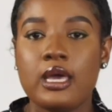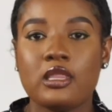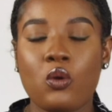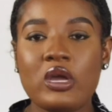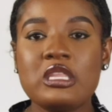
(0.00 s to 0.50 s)

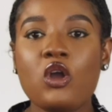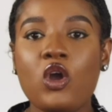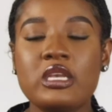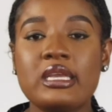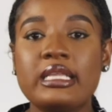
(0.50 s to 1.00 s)
The wedding
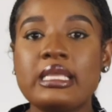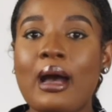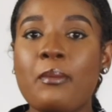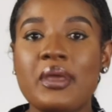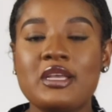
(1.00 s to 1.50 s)

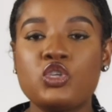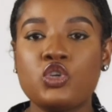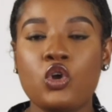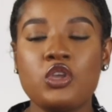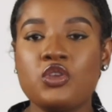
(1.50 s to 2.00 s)
coordinator makes
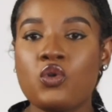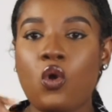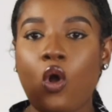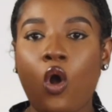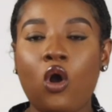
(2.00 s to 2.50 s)
sure, you
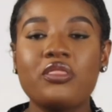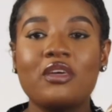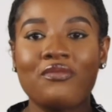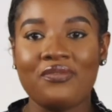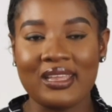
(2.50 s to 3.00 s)
know, all
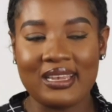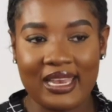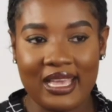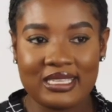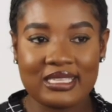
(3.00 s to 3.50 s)
the
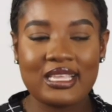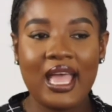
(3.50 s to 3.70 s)
vendors